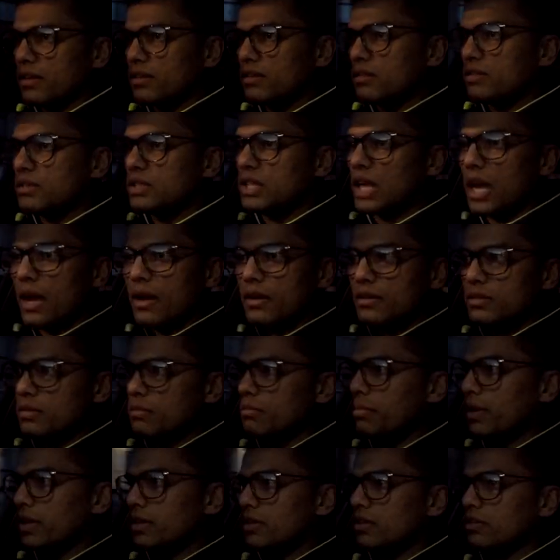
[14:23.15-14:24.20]
share some
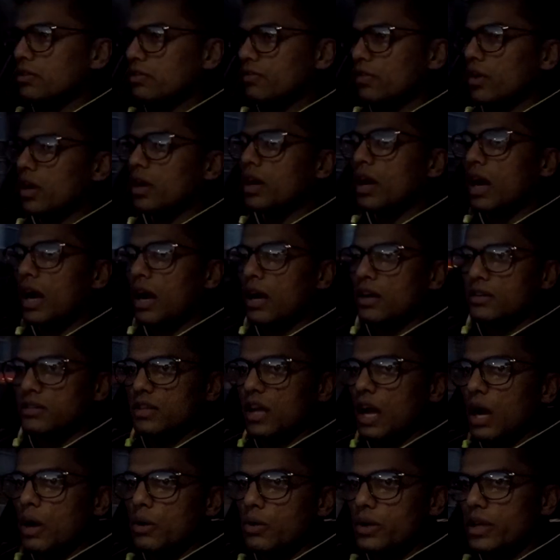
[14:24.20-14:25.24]
pictures of your cars,
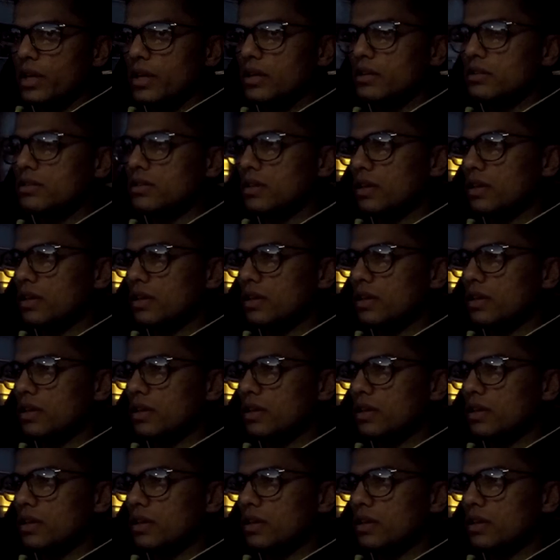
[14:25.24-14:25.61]
Audis,